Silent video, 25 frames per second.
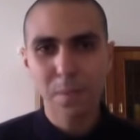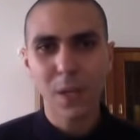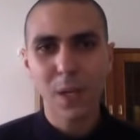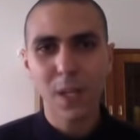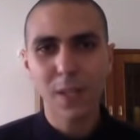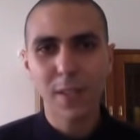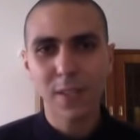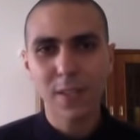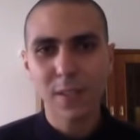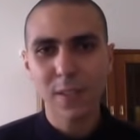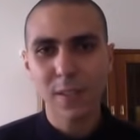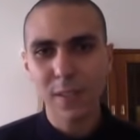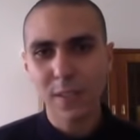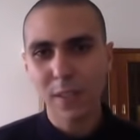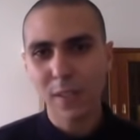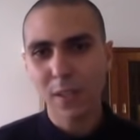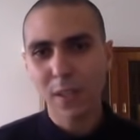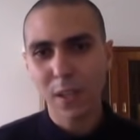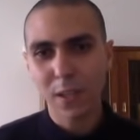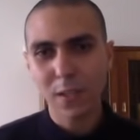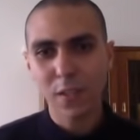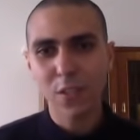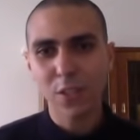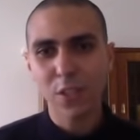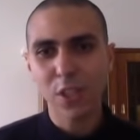it's
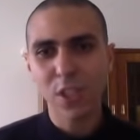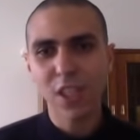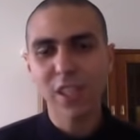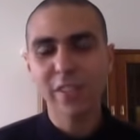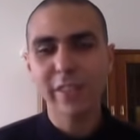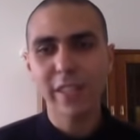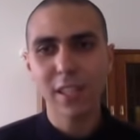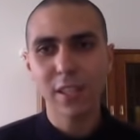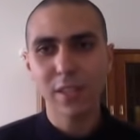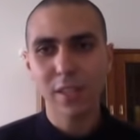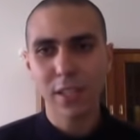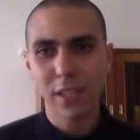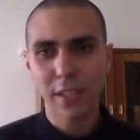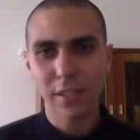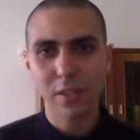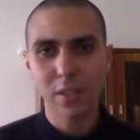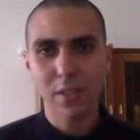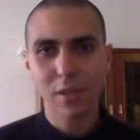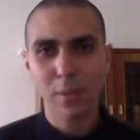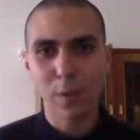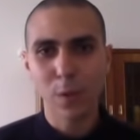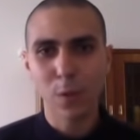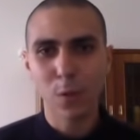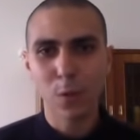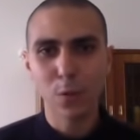not a trivial risk,
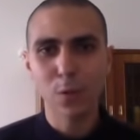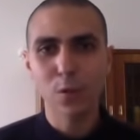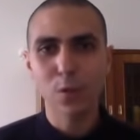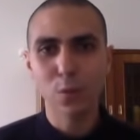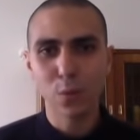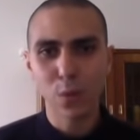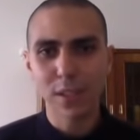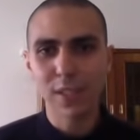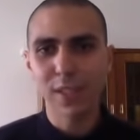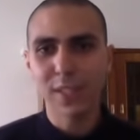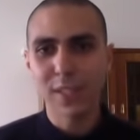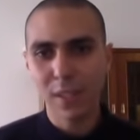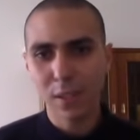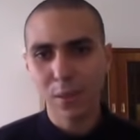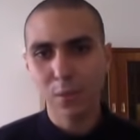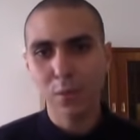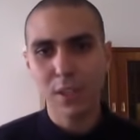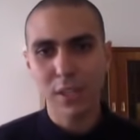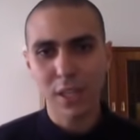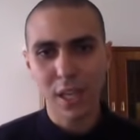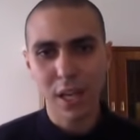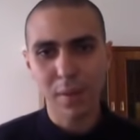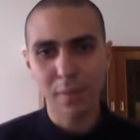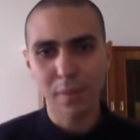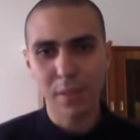because we see
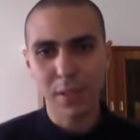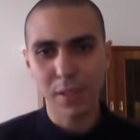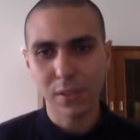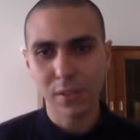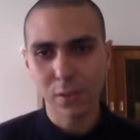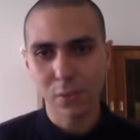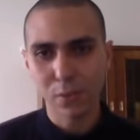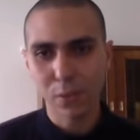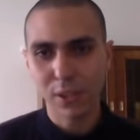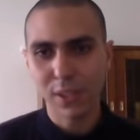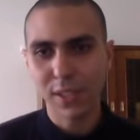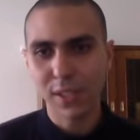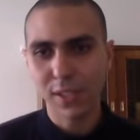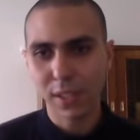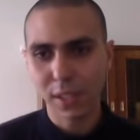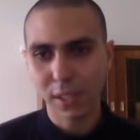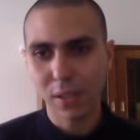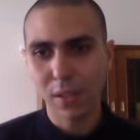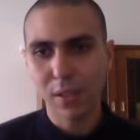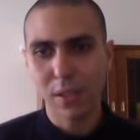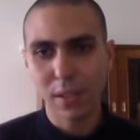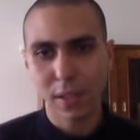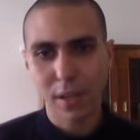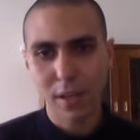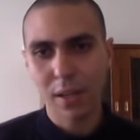what happens. We
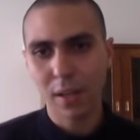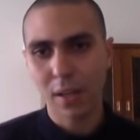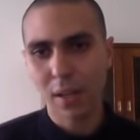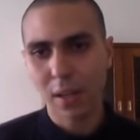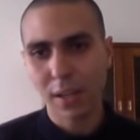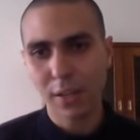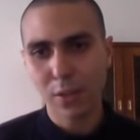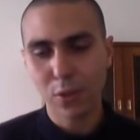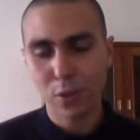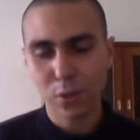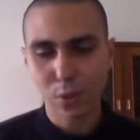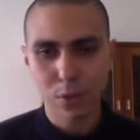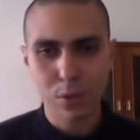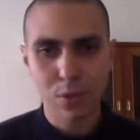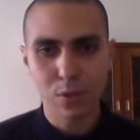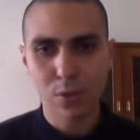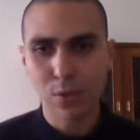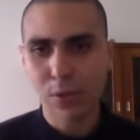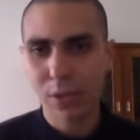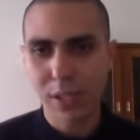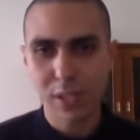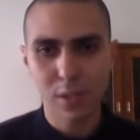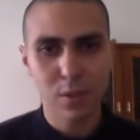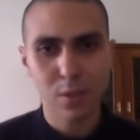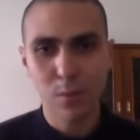see assaults
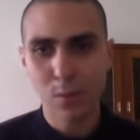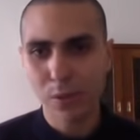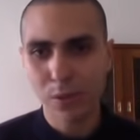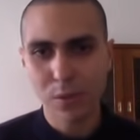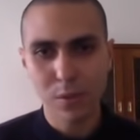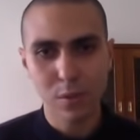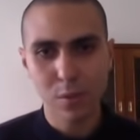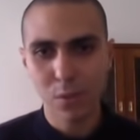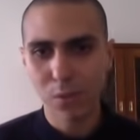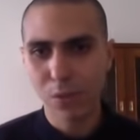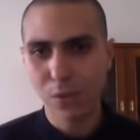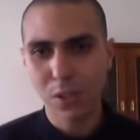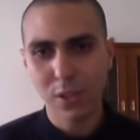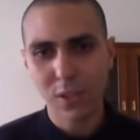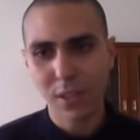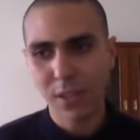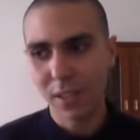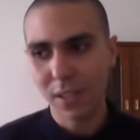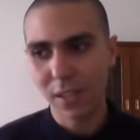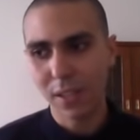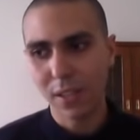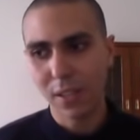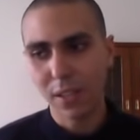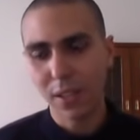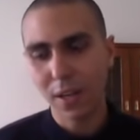on ex-Muslims. We
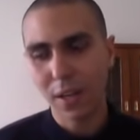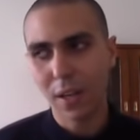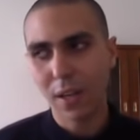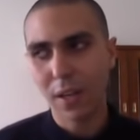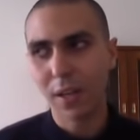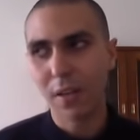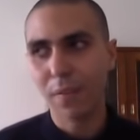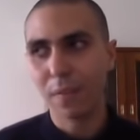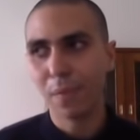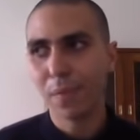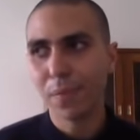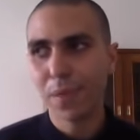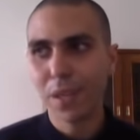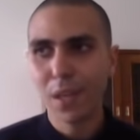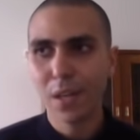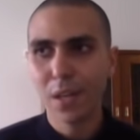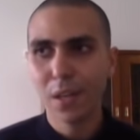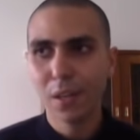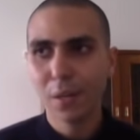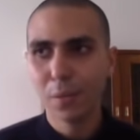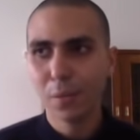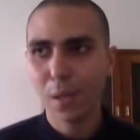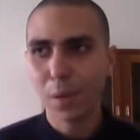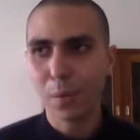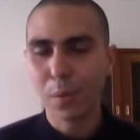see
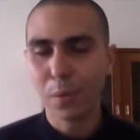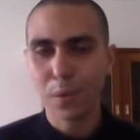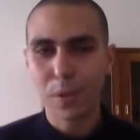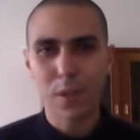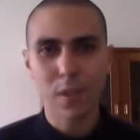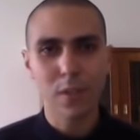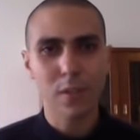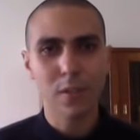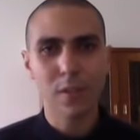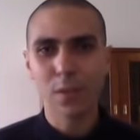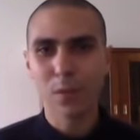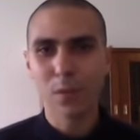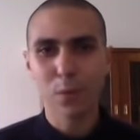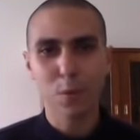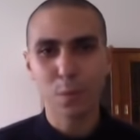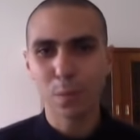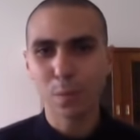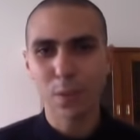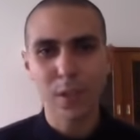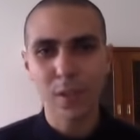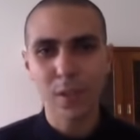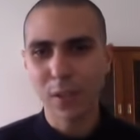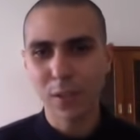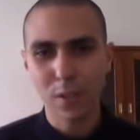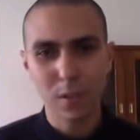people got to
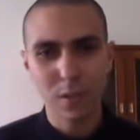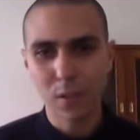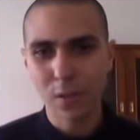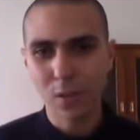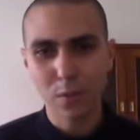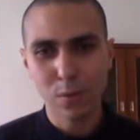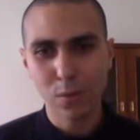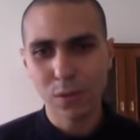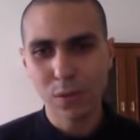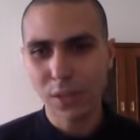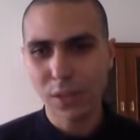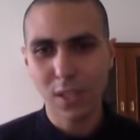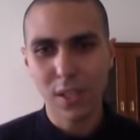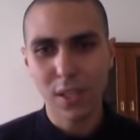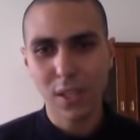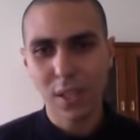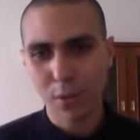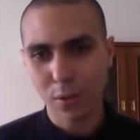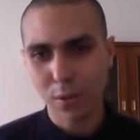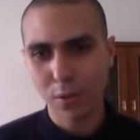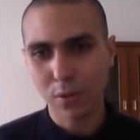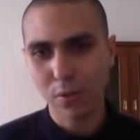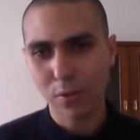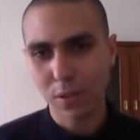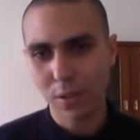prison. We see a
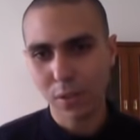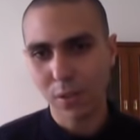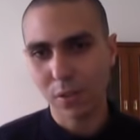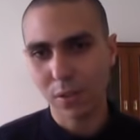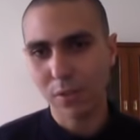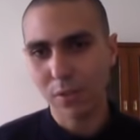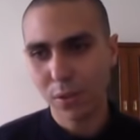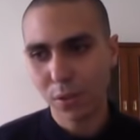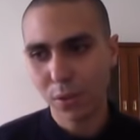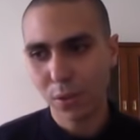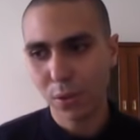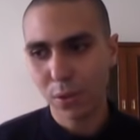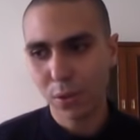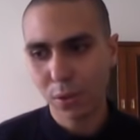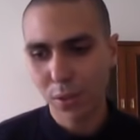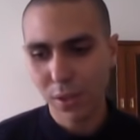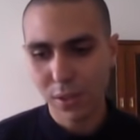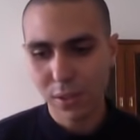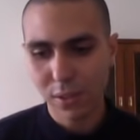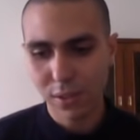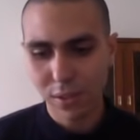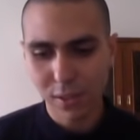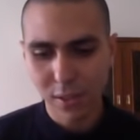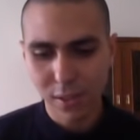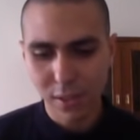lot of stuff. So
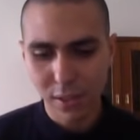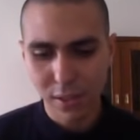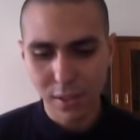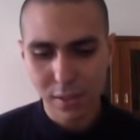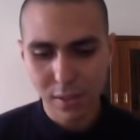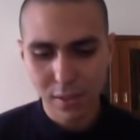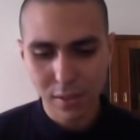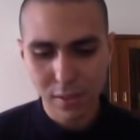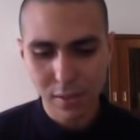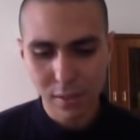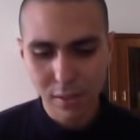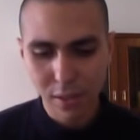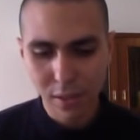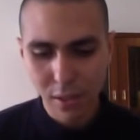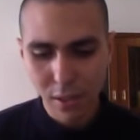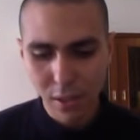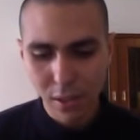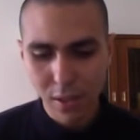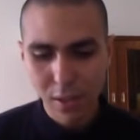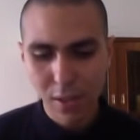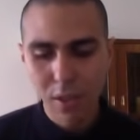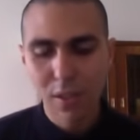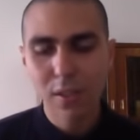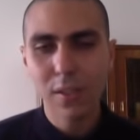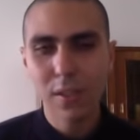
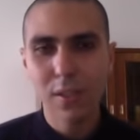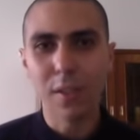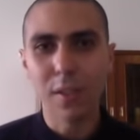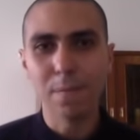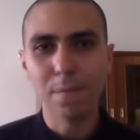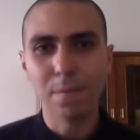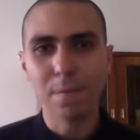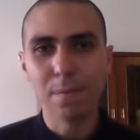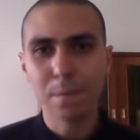yeah.